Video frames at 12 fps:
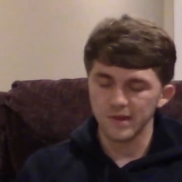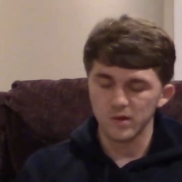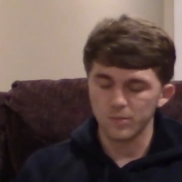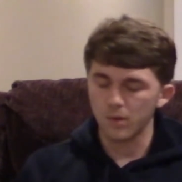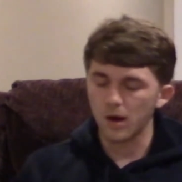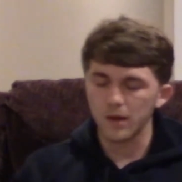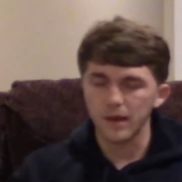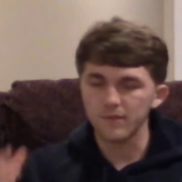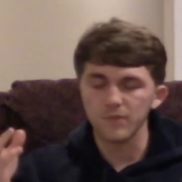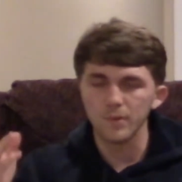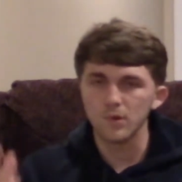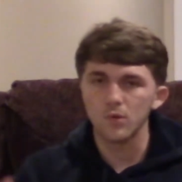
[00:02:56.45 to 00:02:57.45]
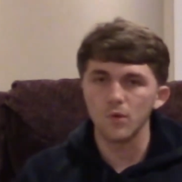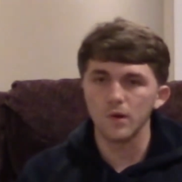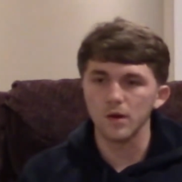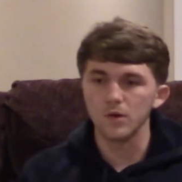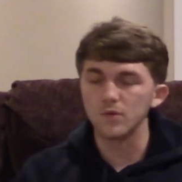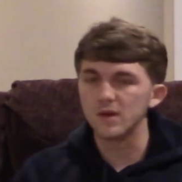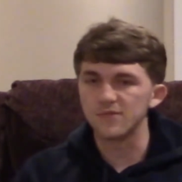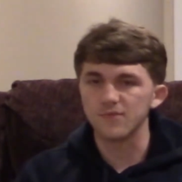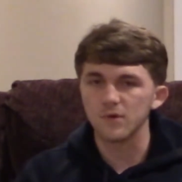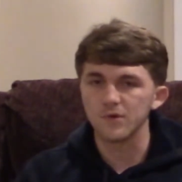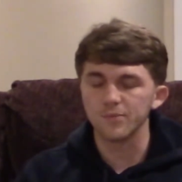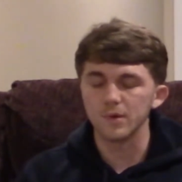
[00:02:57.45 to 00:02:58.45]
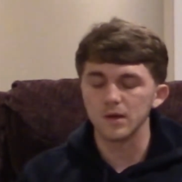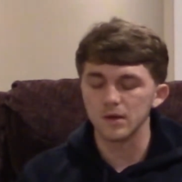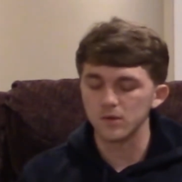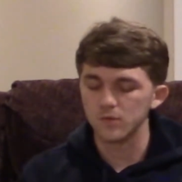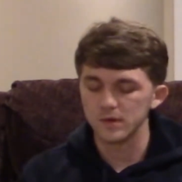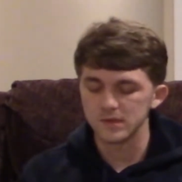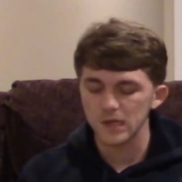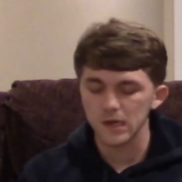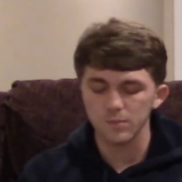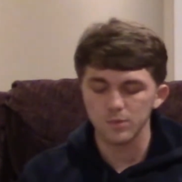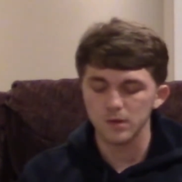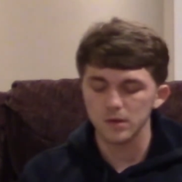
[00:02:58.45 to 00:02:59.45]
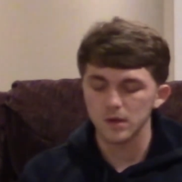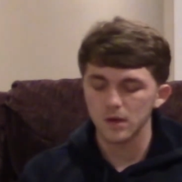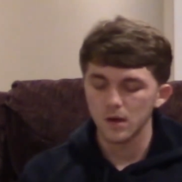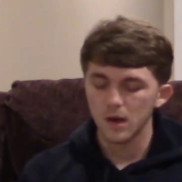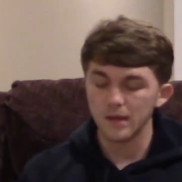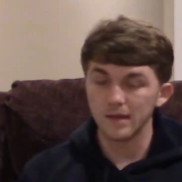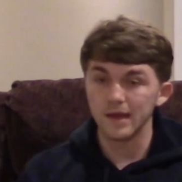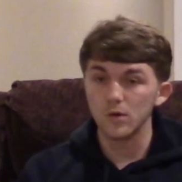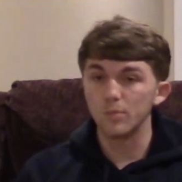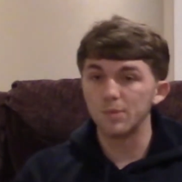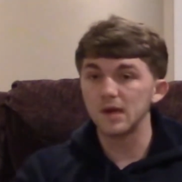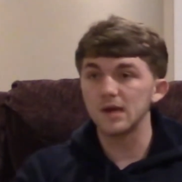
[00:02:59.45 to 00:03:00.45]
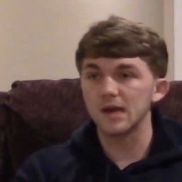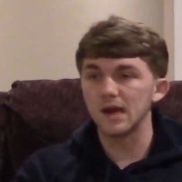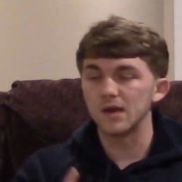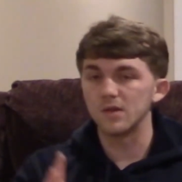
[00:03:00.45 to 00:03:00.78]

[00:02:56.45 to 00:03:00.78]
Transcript: probably like flip a coin on who gets first pick and who gets second pick, and then they will pick out of the